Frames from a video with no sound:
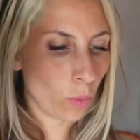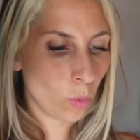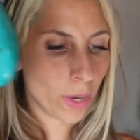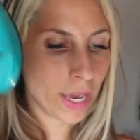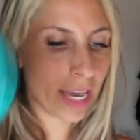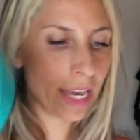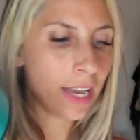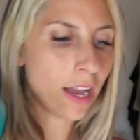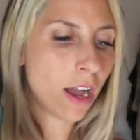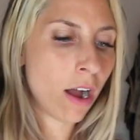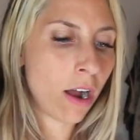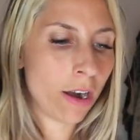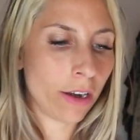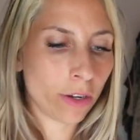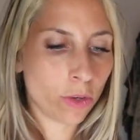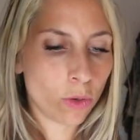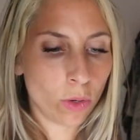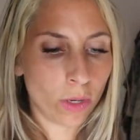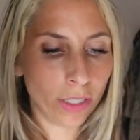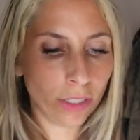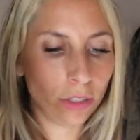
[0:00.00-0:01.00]
we are
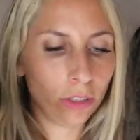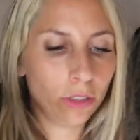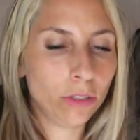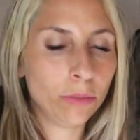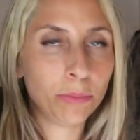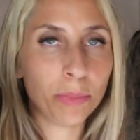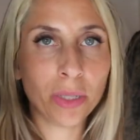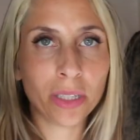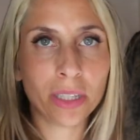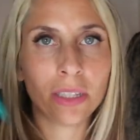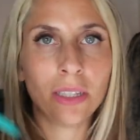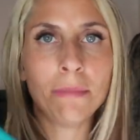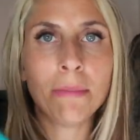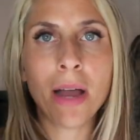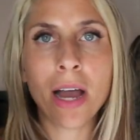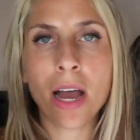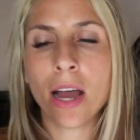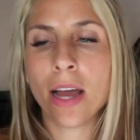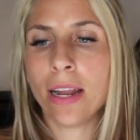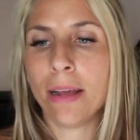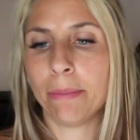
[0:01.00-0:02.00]
going to put them
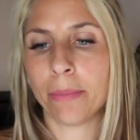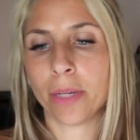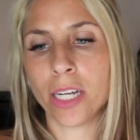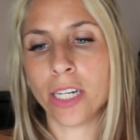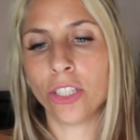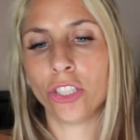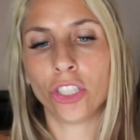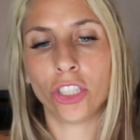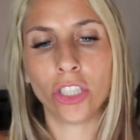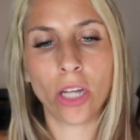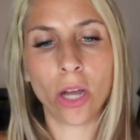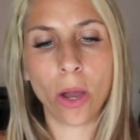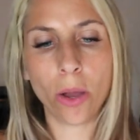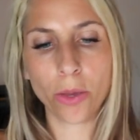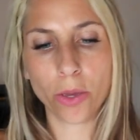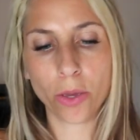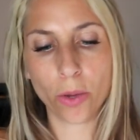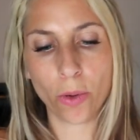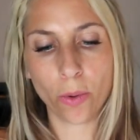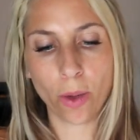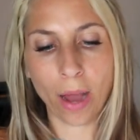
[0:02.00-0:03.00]
on. I'm gonna show
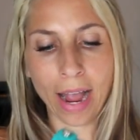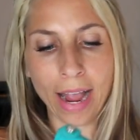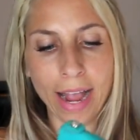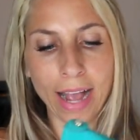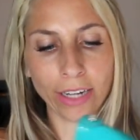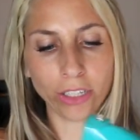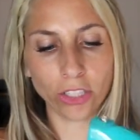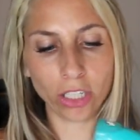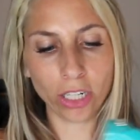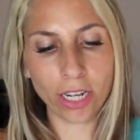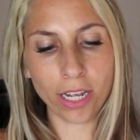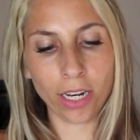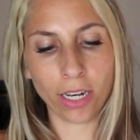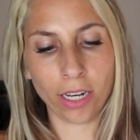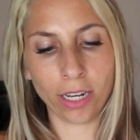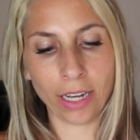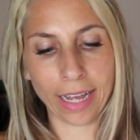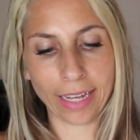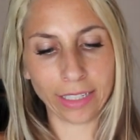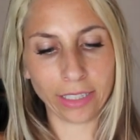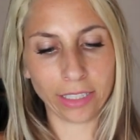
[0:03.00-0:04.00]
you. I actually
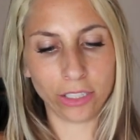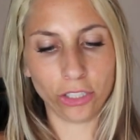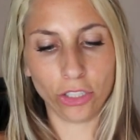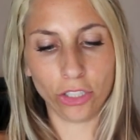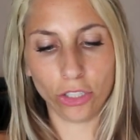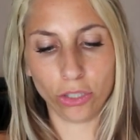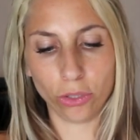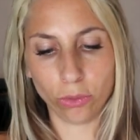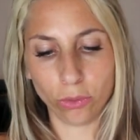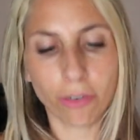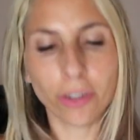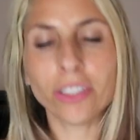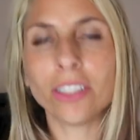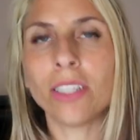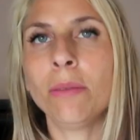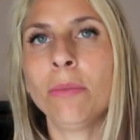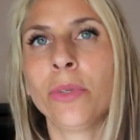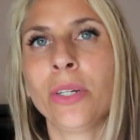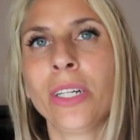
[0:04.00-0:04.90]
like these shoes. For some